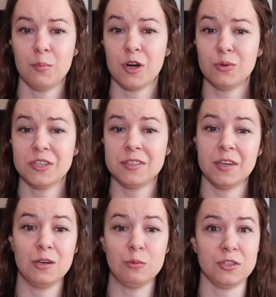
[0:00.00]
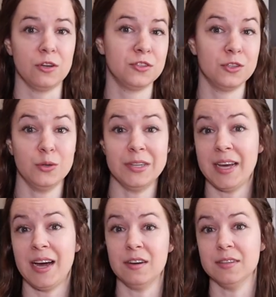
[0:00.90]
Barbara's son was also in
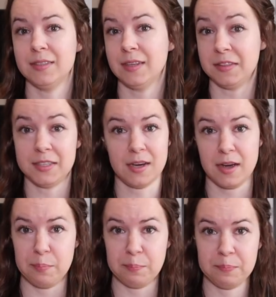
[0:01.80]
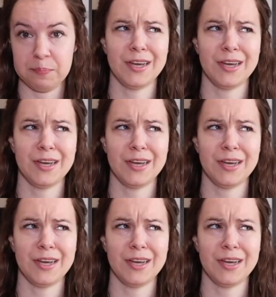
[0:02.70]
the house at the time.